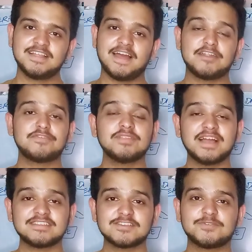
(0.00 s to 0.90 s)
And if you
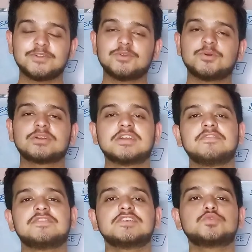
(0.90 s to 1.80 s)
like this video,
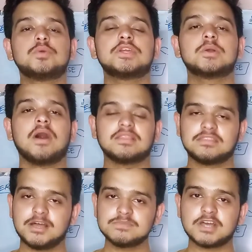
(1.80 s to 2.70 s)
give this video a
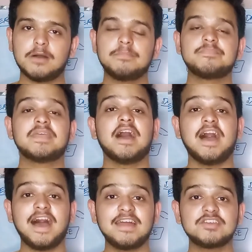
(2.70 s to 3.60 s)
thumbs up
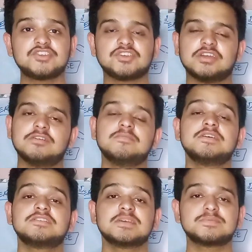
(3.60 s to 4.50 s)
and a share.
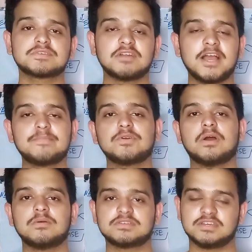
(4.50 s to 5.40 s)
Subscribe to
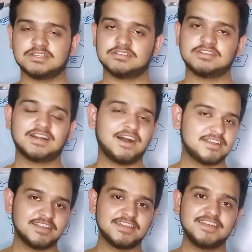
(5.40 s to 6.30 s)
our channel
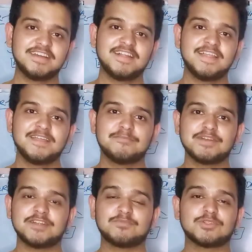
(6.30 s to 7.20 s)
kindly.
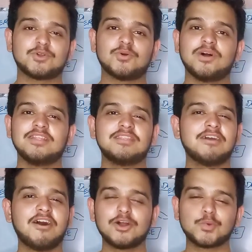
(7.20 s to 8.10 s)
It will go a
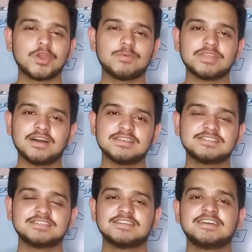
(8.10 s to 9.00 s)
long way with
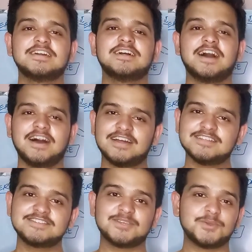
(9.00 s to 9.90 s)
us,
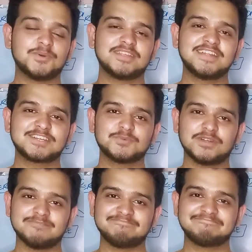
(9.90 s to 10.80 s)
and see you in the next one.